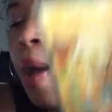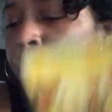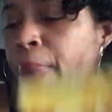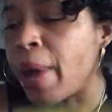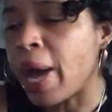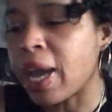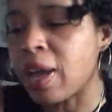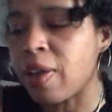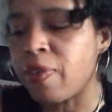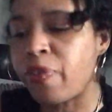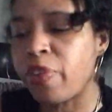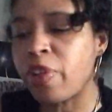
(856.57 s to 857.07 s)

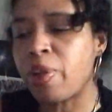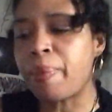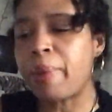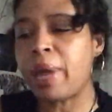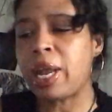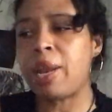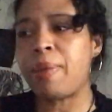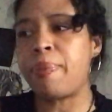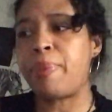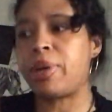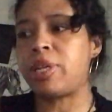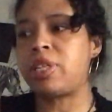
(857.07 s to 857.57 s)
Pocket full of
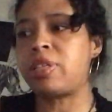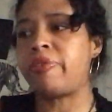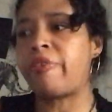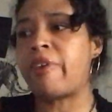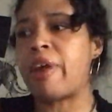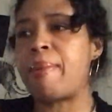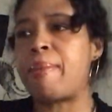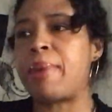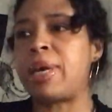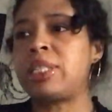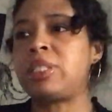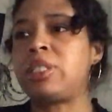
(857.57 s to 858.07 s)
money, but
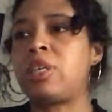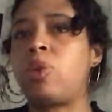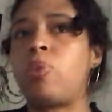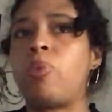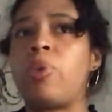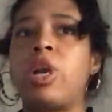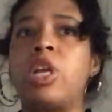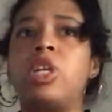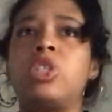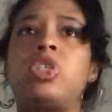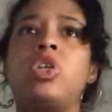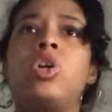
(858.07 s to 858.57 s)
divine masculine
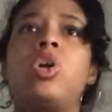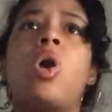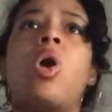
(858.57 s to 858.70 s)
wanted to